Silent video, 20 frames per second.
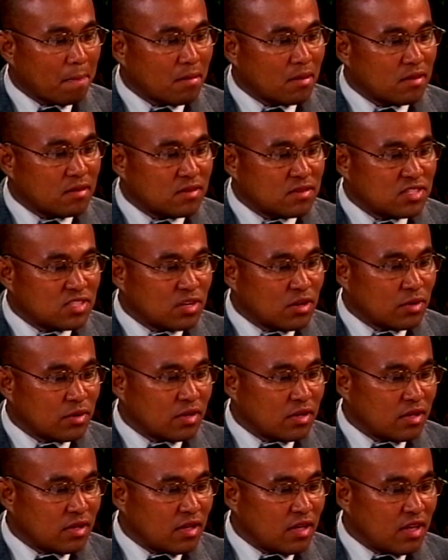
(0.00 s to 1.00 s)
Is there
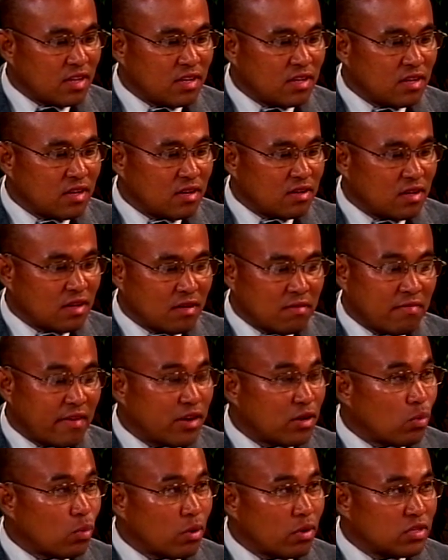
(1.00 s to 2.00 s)
any final
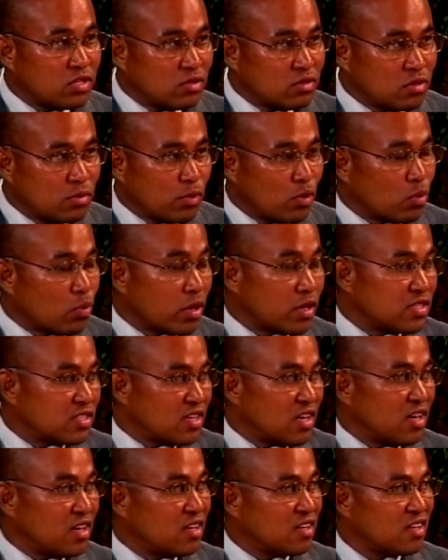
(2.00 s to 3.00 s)
word you both want to
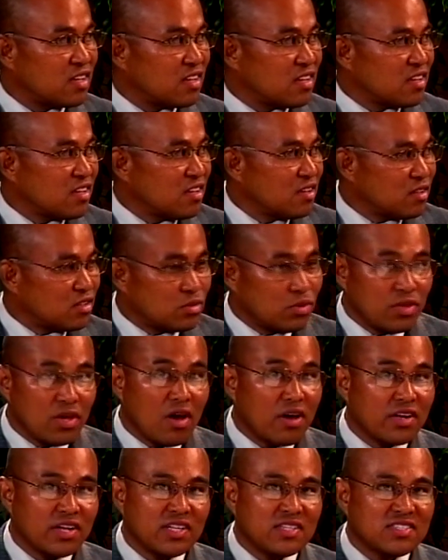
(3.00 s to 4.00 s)
say to the
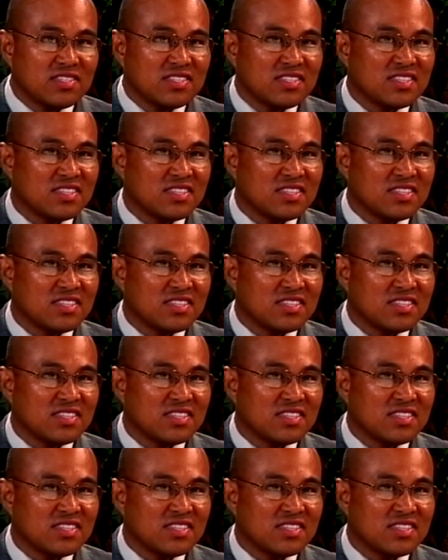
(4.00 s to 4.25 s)
audience?